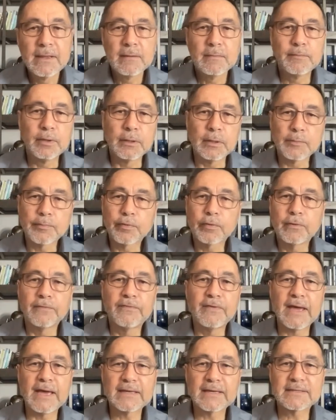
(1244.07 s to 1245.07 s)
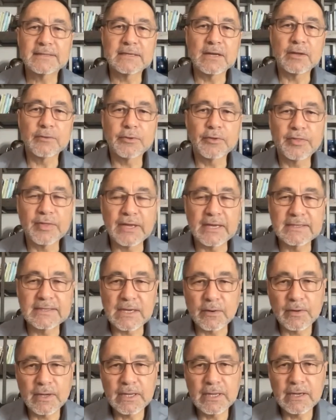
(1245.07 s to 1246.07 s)
bulletproof vests and other things
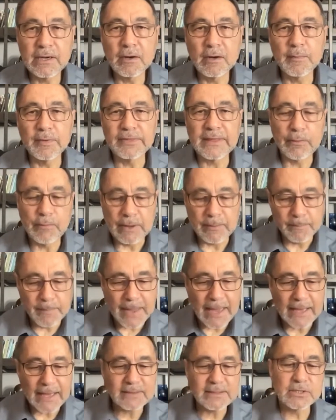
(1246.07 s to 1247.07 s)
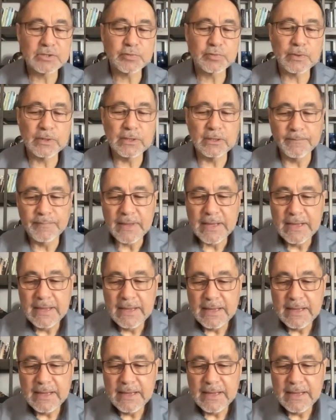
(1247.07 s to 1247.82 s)
that were here, but they went back to Israel.